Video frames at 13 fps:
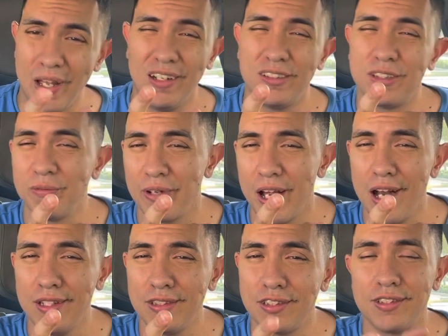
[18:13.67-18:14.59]
some
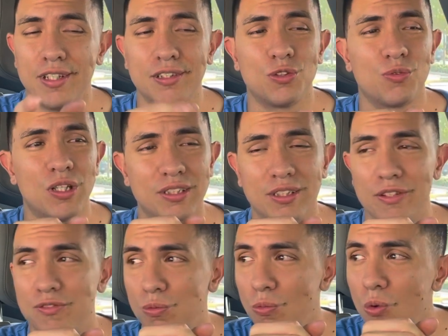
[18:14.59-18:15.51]
gains. Today's a rest day
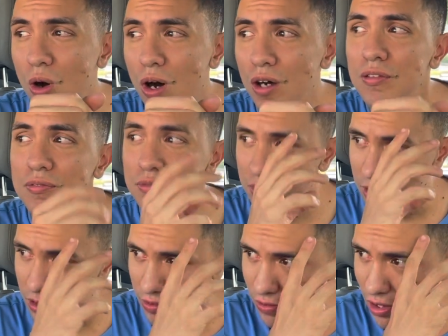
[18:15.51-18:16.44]
for one.
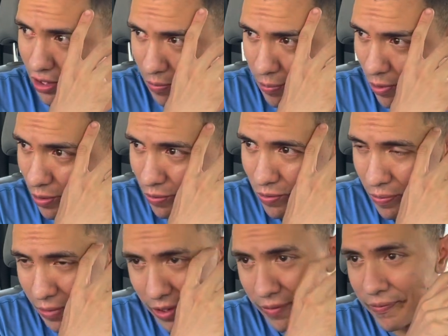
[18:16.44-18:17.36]
If not, I probably, I
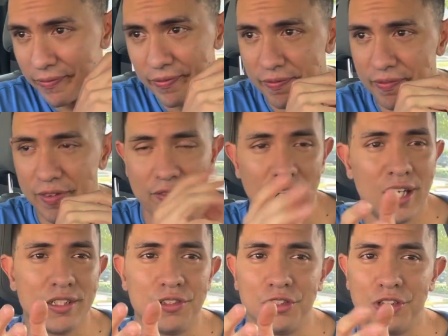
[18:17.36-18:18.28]
mean, if I
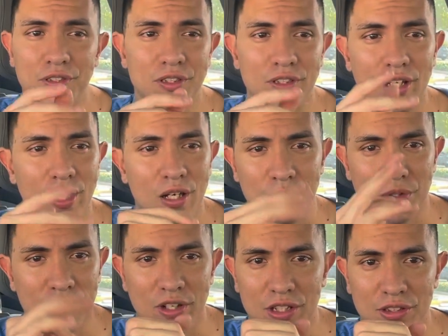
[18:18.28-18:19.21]
had the gym today, I would
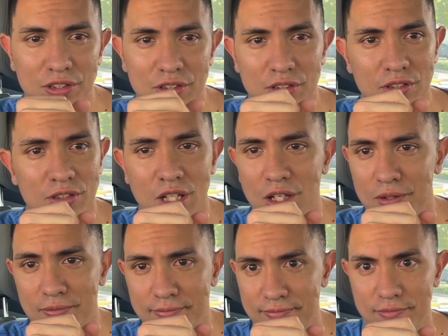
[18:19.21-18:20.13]
have had to not
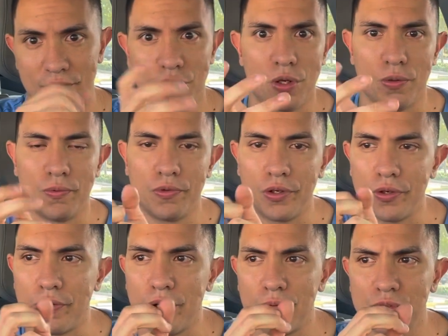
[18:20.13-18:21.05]
go. You
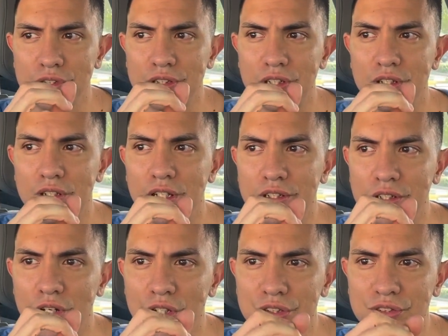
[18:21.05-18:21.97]
know, I was there at the
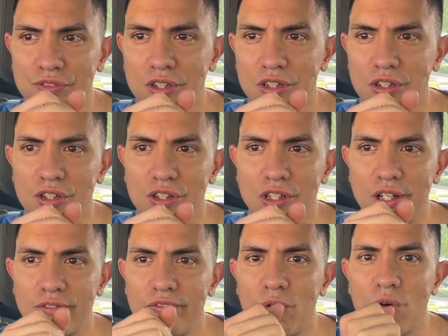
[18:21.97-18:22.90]
concert for like a good
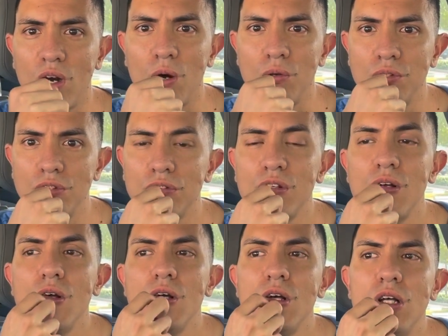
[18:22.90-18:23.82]
like four hours.
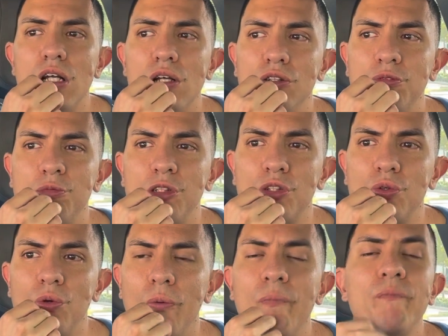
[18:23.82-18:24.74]
It was pretty
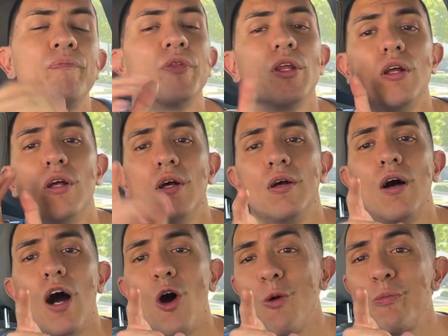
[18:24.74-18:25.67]
cool.
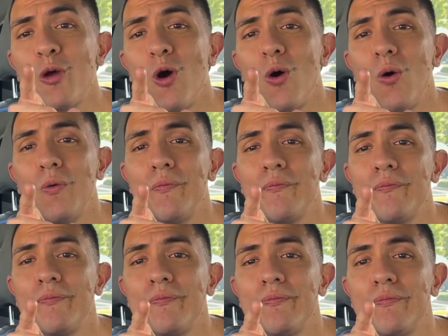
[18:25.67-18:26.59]
I hope y'all,
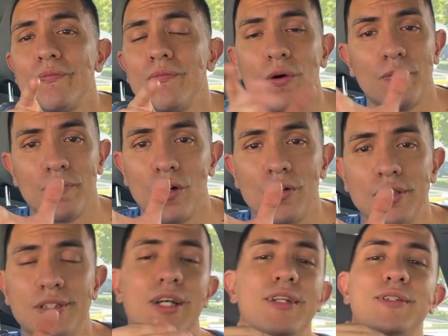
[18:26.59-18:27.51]
well, I already
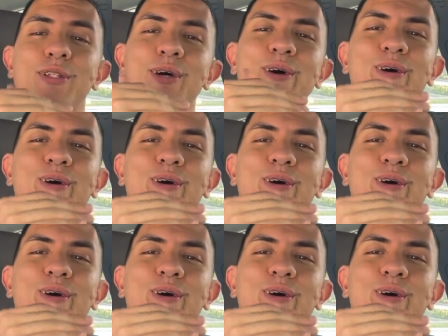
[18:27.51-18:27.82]
said it.